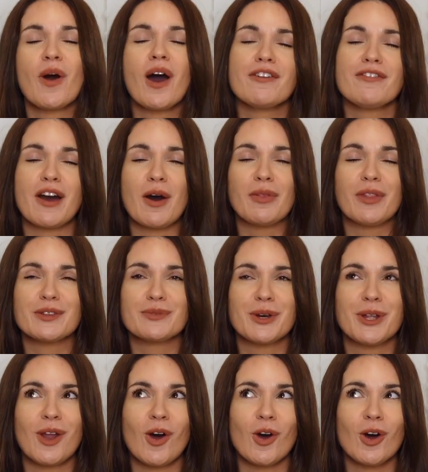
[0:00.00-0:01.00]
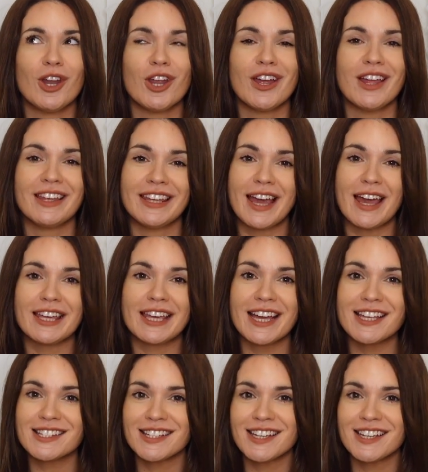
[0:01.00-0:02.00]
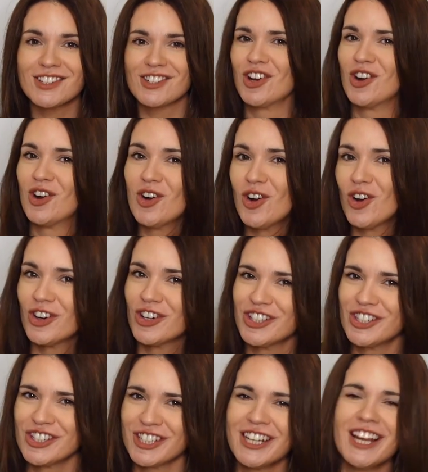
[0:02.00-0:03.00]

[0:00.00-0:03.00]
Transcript: I found this one on, yeah, you guessed it, George,